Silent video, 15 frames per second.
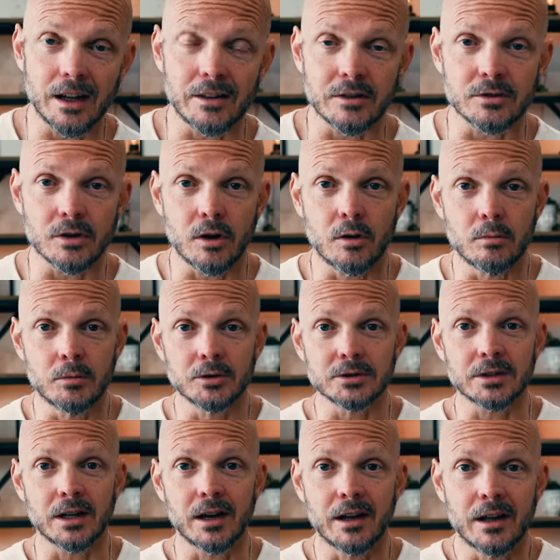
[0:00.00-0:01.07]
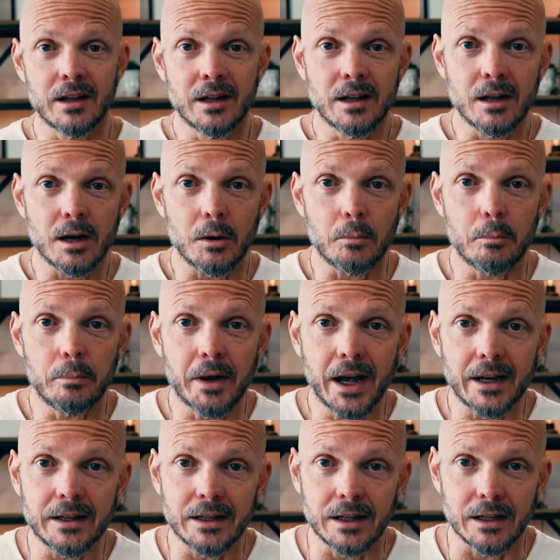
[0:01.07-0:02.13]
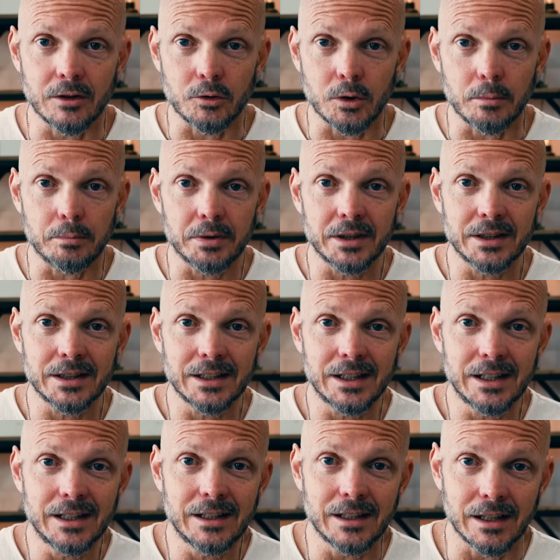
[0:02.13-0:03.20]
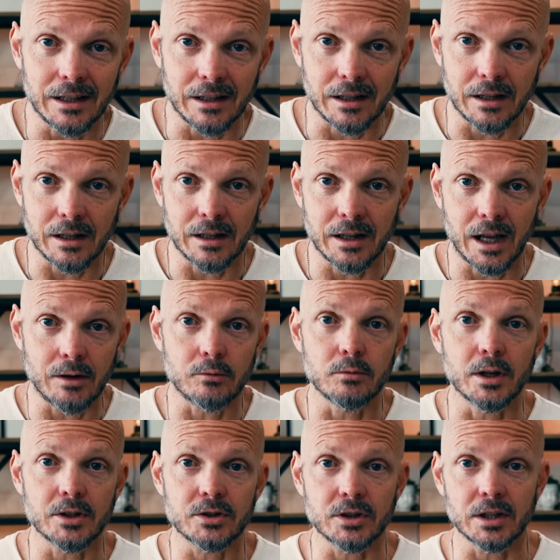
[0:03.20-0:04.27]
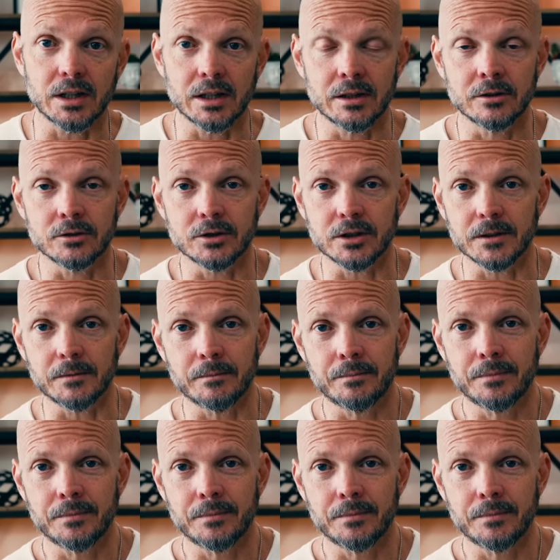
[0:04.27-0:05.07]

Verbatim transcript: And there's almost a, a begging or a pleading in that rushing energy.